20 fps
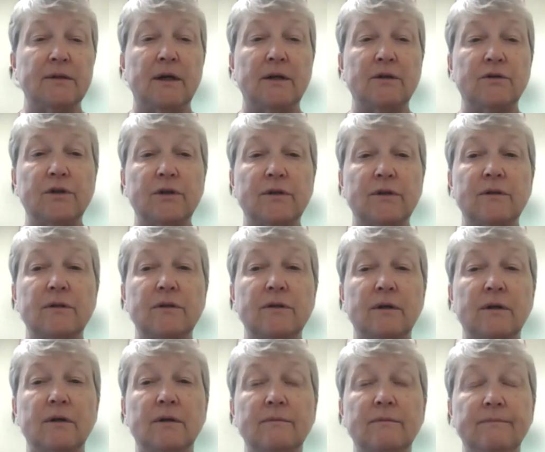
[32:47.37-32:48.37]
not just
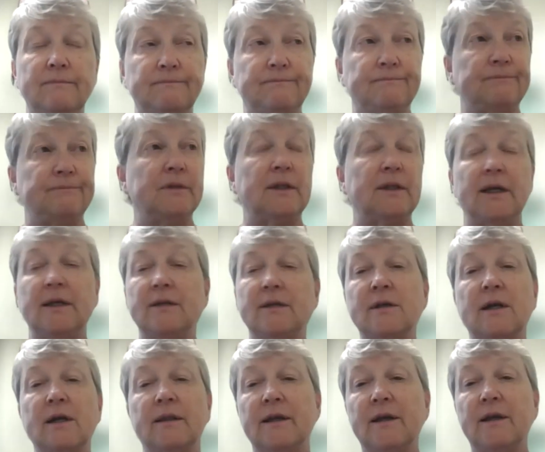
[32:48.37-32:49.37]
a, it's
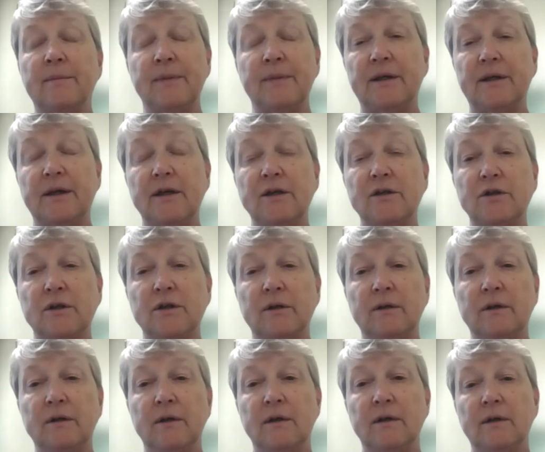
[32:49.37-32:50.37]
not like a
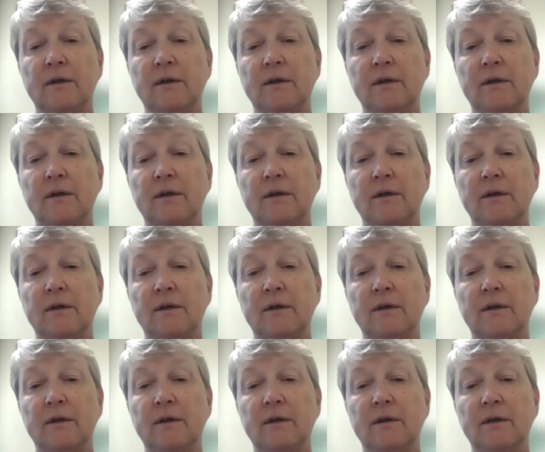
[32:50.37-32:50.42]
medication